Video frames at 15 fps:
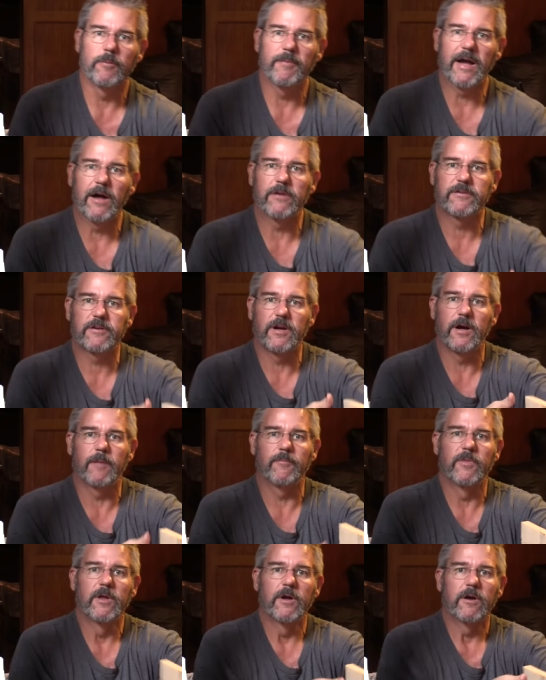mount
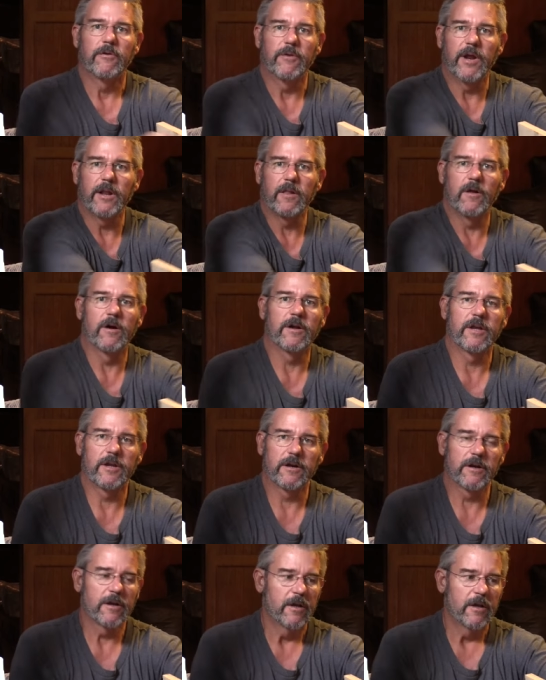right along
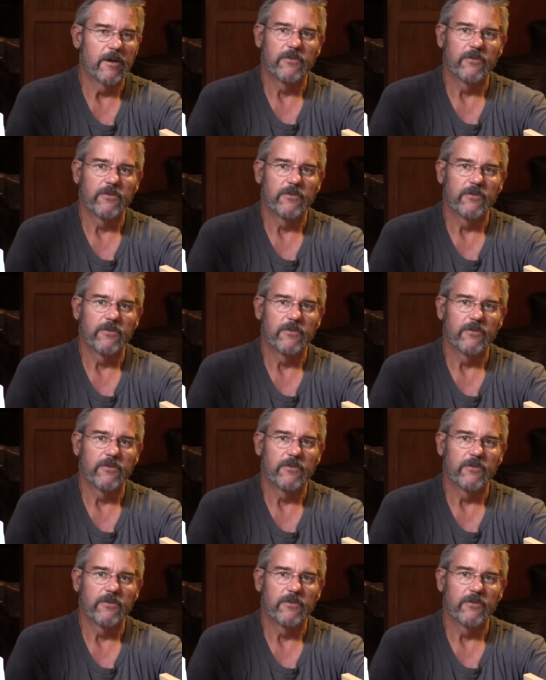here.